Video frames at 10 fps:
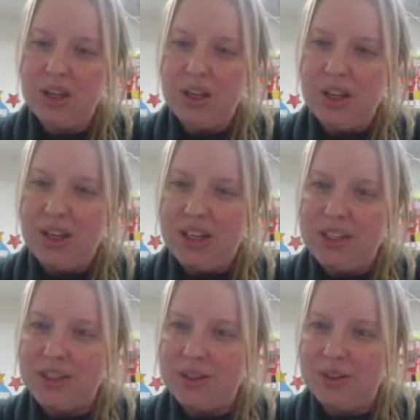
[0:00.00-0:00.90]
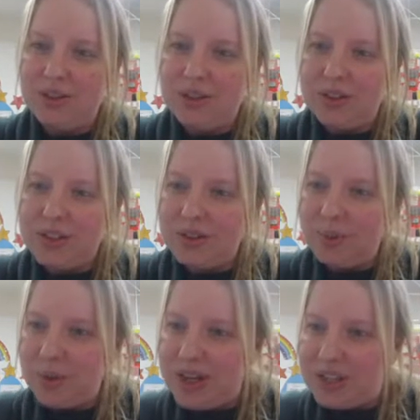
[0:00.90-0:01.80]
It's got,
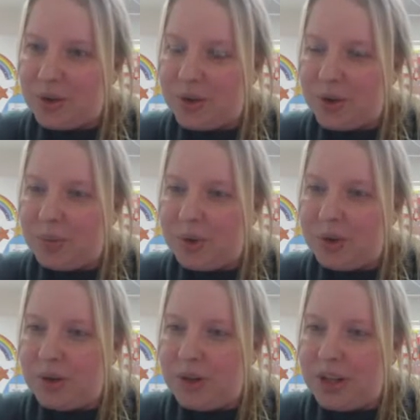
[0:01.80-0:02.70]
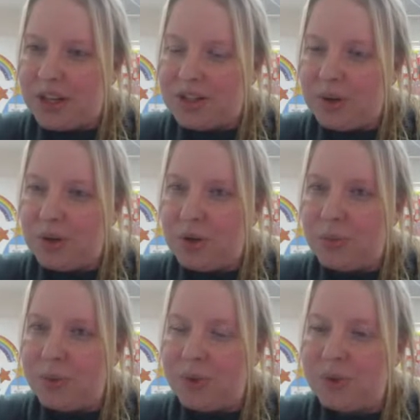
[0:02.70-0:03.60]
where's our new moon? Oh, there's our new
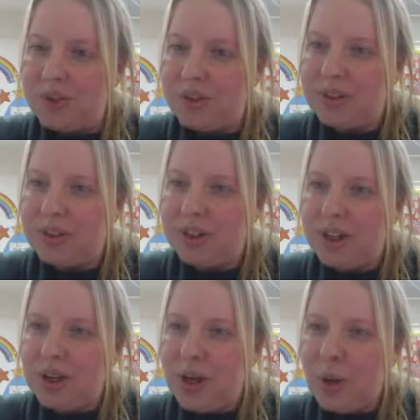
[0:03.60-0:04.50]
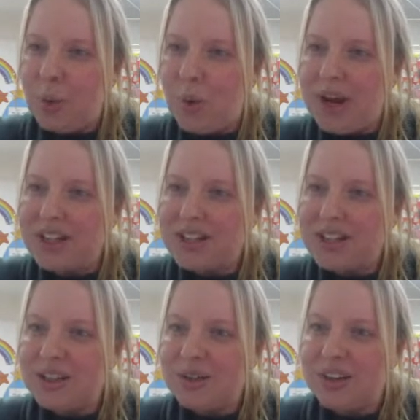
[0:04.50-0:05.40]
moon. A
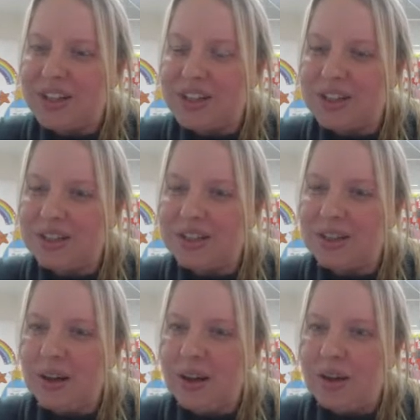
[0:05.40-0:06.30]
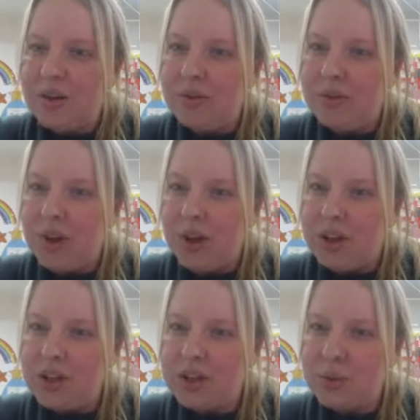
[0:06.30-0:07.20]
waxing crescent,
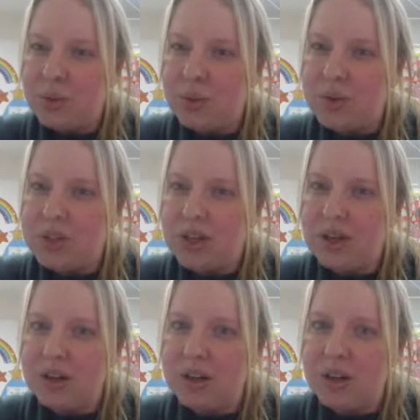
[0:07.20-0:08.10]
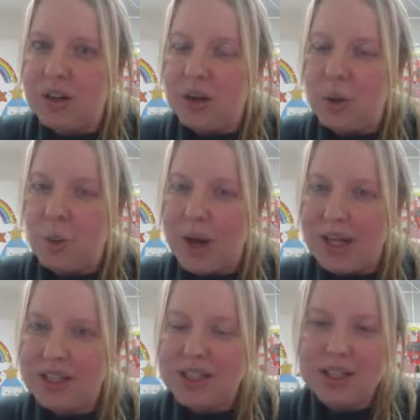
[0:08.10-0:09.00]
first quarter,
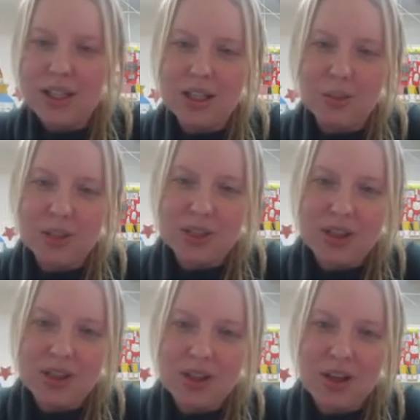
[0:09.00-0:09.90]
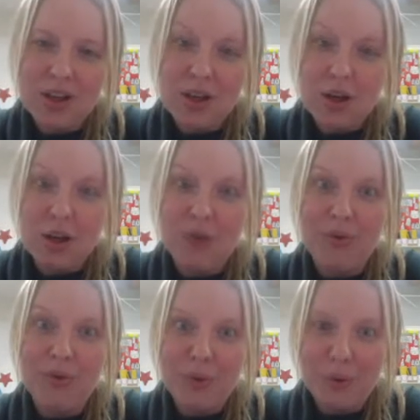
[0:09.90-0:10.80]
waxing gibbous, a
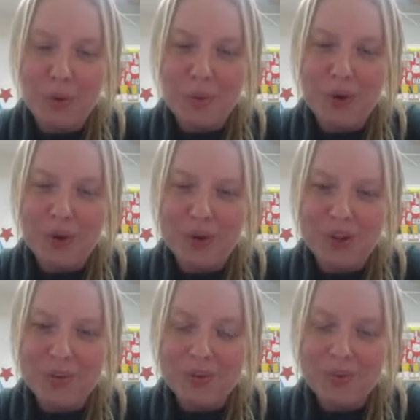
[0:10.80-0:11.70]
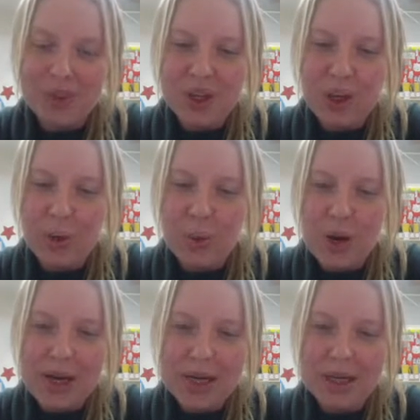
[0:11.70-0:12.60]
full moon, a
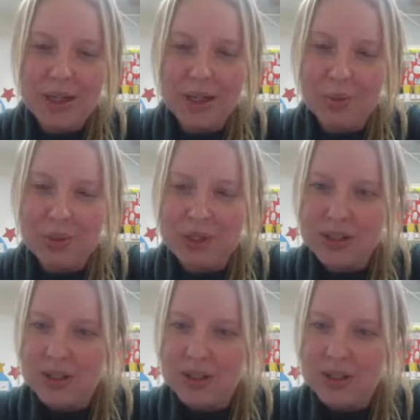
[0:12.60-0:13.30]
waning gibbous,